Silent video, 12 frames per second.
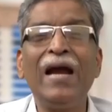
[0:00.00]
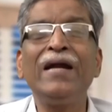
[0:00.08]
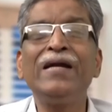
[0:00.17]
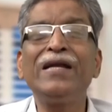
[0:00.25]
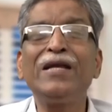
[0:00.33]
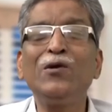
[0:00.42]

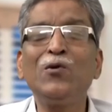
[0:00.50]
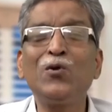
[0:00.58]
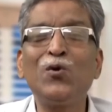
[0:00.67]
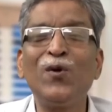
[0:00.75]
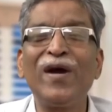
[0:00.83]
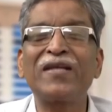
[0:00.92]
and you
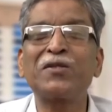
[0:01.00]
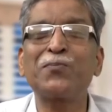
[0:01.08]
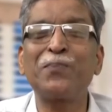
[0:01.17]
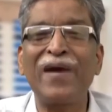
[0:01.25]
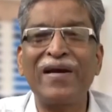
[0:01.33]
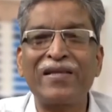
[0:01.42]
do
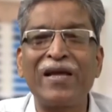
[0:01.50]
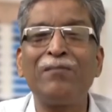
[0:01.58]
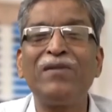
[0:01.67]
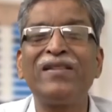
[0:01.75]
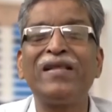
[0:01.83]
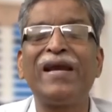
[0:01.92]
expect
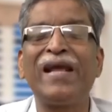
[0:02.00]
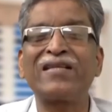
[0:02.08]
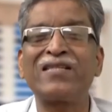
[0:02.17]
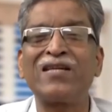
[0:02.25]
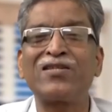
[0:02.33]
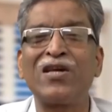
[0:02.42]
them in the
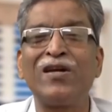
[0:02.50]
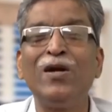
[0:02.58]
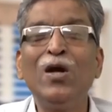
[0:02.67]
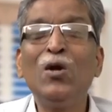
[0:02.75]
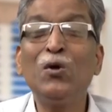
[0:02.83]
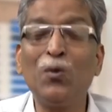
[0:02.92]
next
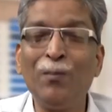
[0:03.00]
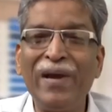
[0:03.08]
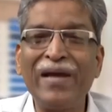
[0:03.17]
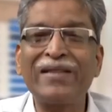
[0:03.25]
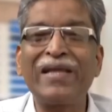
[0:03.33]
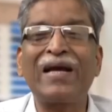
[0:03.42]
session to
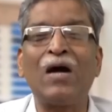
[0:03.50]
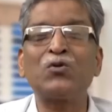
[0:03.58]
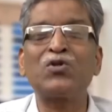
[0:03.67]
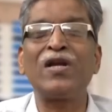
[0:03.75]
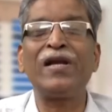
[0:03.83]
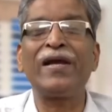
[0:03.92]
make the
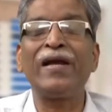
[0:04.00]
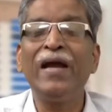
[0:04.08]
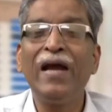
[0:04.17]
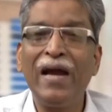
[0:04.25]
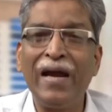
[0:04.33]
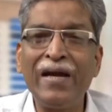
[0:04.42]

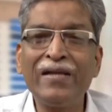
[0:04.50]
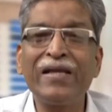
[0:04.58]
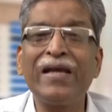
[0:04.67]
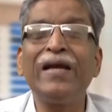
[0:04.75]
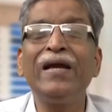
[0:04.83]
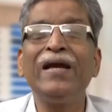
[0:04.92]
counseling and
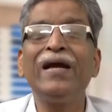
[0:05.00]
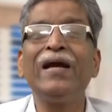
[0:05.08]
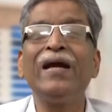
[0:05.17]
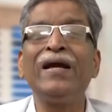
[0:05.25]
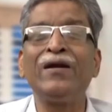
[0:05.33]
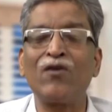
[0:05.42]
the
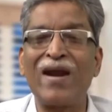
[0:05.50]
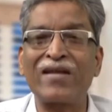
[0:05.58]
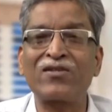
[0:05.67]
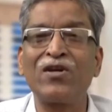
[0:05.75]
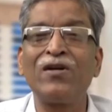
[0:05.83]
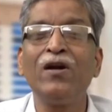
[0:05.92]
uh,
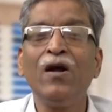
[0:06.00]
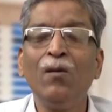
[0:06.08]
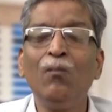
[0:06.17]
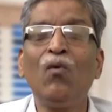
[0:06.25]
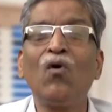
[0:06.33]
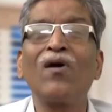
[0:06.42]
interaction
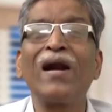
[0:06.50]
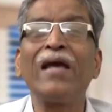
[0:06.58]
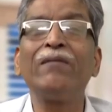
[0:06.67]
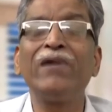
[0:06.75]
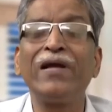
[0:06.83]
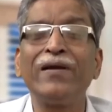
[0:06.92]
more
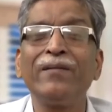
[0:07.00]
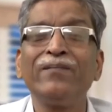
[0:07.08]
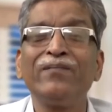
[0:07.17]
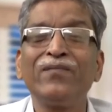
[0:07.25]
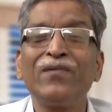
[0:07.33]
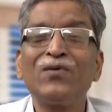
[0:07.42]
lively
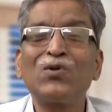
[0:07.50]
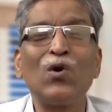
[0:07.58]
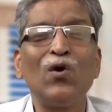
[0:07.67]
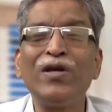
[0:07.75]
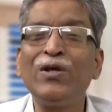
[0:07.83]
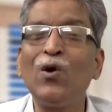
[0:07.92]

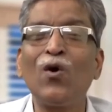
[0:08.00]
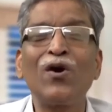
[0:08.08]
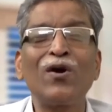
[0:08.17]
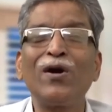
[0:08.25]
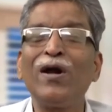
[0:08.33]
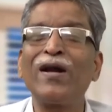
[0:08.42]
so
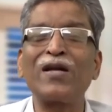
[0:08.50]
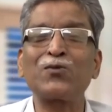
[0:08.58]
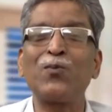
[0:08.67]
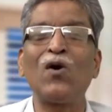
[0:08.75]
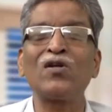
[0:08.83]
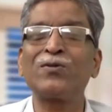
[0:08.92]
your
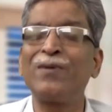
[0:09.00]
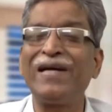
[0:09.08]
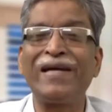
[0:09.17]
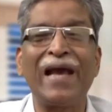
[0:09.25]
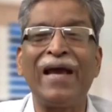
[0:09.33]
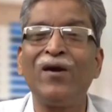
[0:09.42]

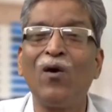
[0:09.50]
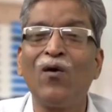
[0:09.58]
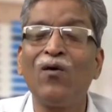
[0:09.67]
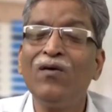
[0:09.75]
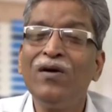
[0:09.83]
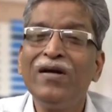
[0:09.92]
responsibility i
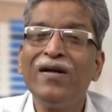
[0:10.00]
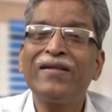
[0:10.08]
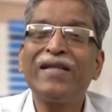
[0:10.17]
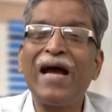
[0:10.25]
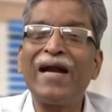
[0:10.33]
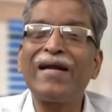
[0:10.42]
know
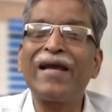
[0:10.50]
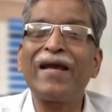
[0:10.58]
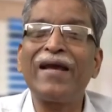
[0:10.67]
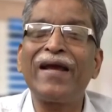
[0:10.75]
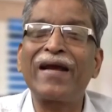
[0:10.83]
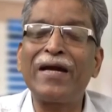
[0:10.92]
that
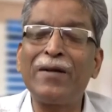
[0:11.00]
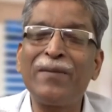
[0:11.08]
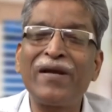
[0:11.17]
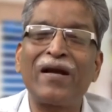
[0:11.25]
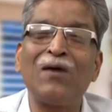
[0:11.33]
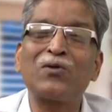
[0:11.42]
uh,
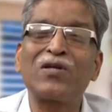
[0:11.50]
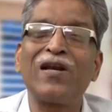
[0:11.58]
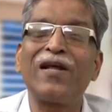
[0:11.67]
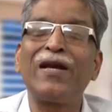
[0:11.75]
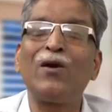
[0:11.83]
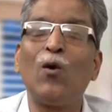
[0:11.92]
academic
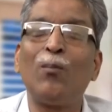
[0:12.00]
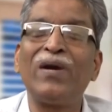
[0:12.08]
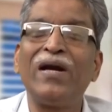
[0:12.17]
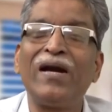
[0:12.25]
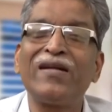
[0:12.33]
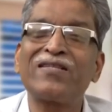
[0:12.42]
counselor in
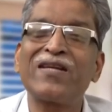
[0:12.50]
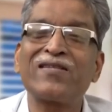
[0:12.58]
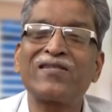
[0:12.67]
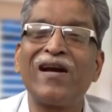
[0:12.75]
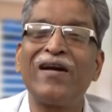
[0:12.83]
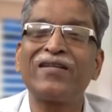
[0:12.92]
open and
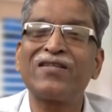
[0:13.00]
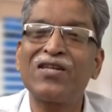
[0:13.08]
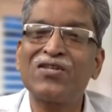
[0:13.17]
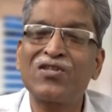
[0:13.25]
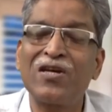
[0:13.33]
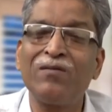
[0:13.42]
distance learning
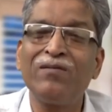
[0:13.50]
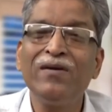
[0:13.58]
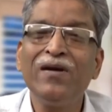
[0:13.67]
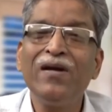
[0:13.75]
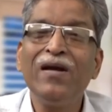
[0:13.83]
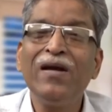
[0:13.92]
system